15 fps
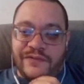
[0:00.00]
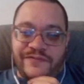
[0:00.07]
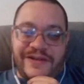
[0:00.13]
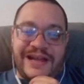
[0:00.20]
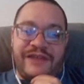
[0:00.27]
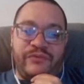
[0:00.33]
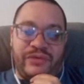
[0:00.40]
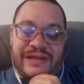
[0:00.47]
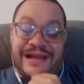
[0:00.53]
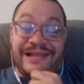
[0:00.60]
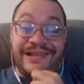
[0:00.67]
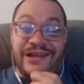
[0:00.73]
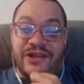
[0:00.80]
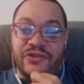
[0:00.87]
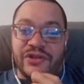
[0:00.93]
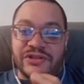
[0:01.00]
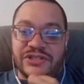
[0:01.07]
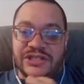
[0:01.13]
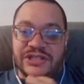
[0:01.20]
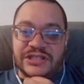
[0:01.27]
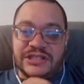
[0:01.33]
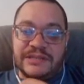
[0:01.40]
5 with Alioth on
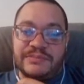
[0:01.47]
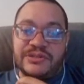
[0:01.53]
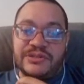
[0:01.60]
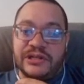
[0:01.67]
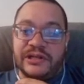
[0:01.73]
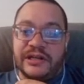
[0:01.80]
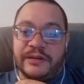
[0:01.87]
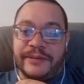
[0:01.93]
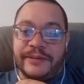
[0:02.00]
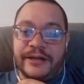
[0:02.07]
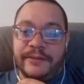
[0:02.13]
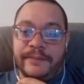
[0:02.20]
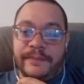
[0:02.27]
6 seems silly to me.